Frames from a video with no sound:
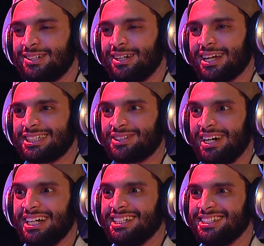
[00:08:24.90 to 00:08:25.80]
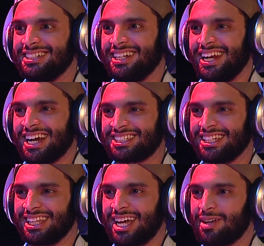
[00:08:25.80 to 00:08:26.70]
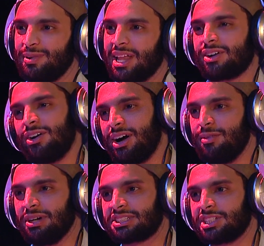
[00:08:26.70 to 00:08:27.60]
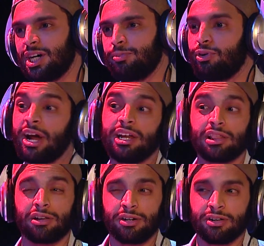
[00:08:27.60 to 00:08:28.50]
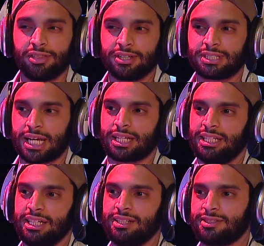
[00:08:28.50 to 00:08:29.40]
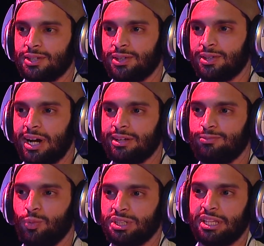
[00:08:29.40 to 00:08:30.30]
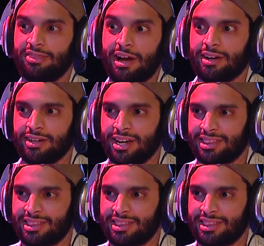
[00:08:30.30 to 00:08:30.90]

Or like try it and actually like be like, oh, I messed up, or I didn't learn this technique, so I wasn't that good at